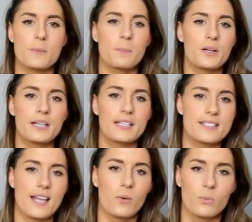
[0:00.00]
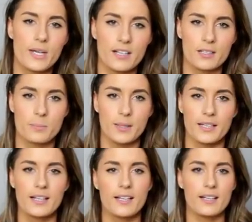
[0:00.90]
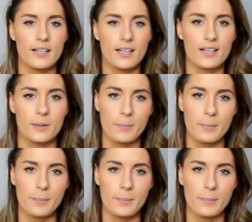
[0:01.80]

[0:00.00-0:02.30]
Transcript: a period is not weird, but uh,